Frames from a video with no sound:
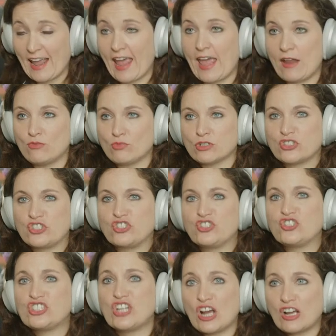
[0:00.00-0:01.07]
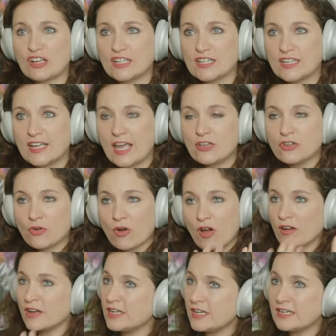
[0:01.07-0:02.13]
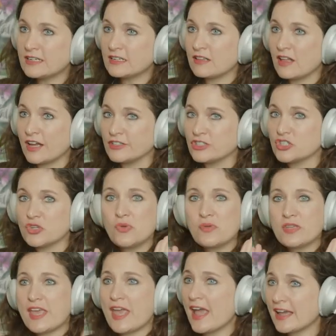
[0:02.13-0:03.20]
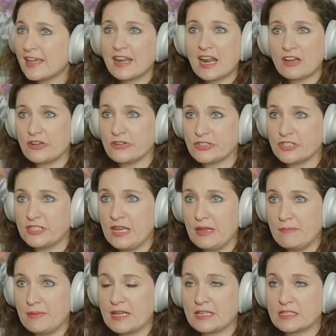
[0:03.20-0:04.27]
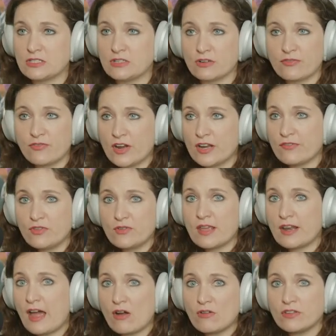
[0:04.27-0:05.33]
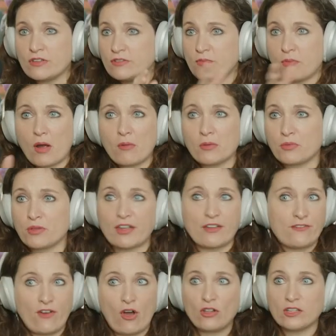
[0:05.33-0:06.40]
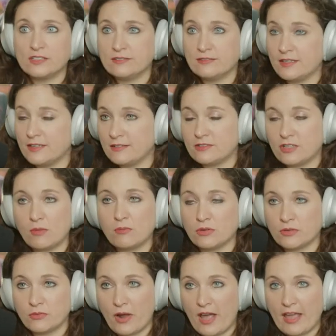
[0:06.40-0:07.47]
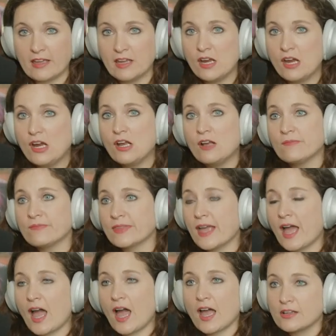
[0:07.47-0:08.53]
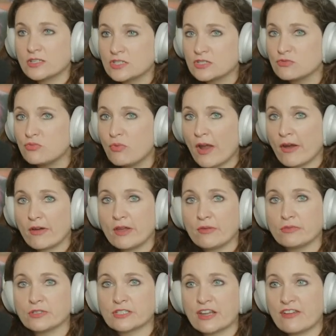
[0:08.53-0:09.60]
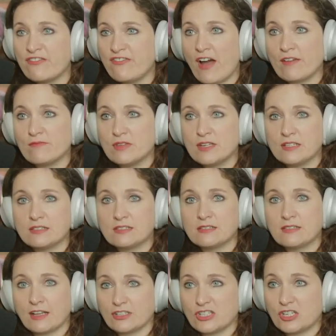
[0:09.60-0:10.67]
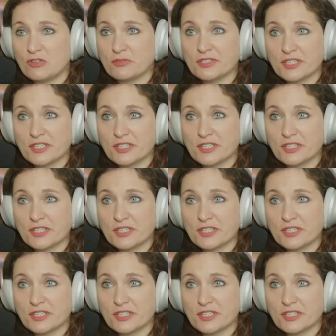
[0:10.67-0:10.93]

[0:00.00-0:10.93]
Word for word: and we're stuck and you're on an incline so you can't get out of your seat because you're afraid if you get out you, probably will like fall and, and tumble away i swear it was like five minutes that she was